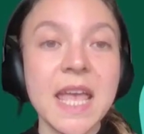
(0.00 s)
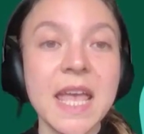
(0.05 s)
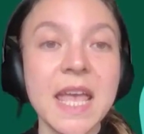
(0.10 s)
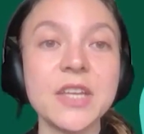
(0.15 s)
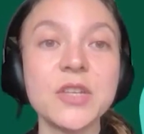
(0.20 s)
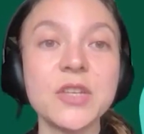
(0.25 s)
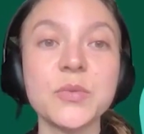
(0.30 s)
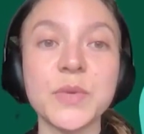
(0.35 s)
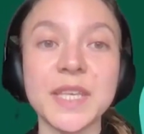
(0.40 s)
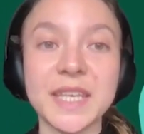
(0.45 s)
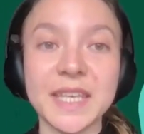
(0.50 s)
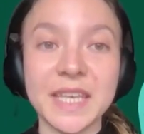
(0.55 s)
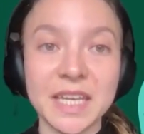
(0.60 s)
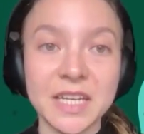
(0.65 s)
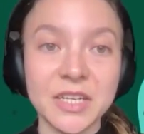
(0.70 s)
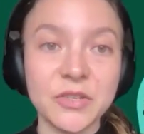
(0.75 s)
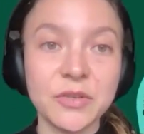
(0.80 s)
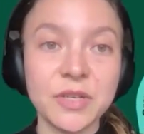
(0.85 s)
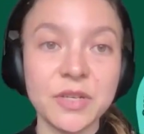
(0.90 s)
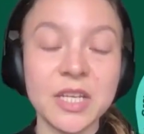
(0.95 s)
and we
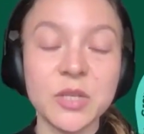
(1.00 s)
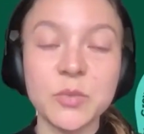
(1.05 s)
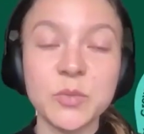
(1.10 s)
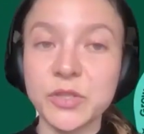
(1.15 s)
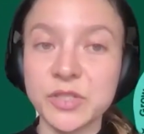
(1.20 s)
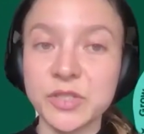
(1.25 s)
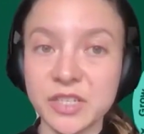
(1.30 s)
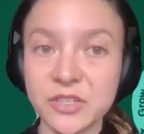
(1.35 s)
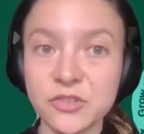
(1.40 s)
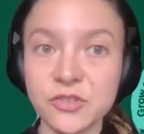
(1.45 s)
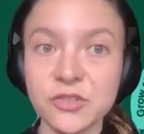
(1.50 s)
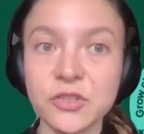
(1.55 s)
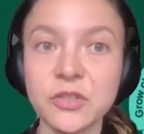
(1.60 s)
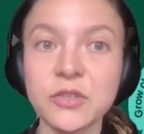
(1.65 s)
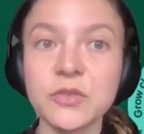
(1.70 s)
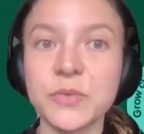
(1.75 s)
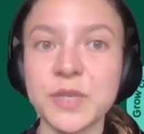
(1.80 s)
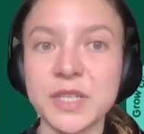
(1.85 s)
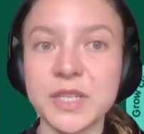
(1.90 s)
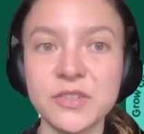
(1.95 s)
calculate
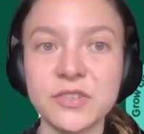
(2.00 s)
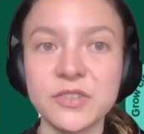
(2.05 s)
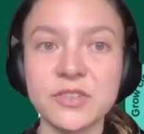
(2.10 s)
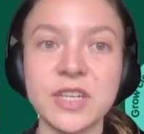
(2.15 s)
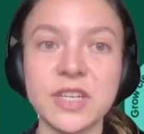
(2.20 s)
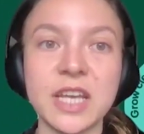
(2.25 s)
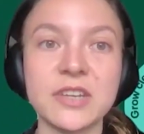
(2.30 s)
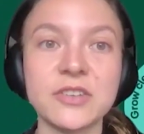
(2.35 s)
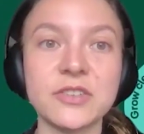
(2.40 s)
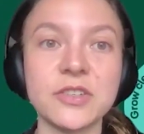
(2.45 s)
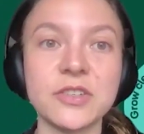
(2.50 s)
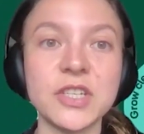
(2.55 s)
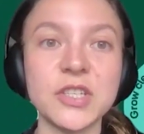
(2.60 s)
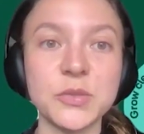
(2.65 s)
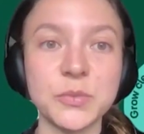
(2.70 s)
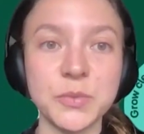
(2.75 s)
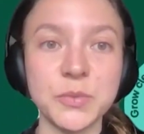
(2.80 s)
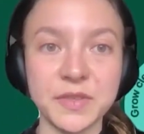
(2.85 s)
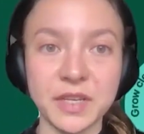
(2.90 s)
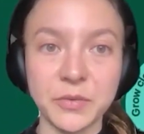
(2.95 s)
potential reduction
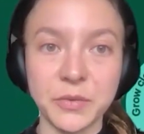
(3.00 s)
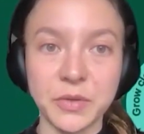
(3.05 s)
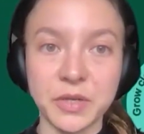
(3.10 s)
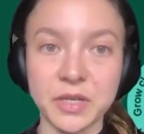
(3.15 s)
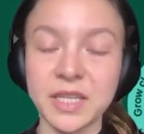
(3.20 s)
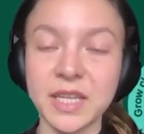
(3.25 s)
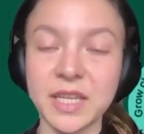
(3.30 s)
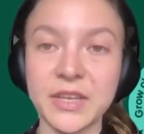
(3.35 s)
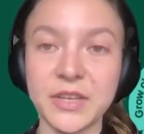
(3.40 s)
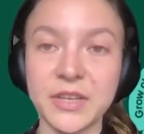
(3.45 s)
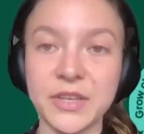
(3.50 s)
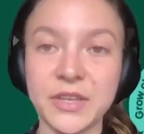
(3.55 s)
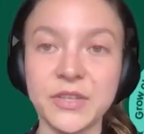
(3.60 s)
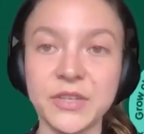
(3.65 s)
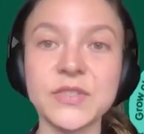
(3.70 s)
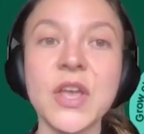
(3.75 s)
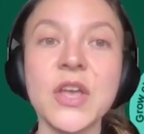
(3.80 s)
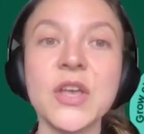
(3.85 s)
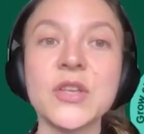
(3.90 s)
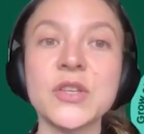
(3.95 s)
actions with our
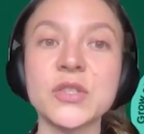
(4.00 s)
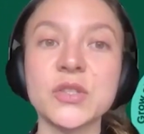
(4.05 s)
clients.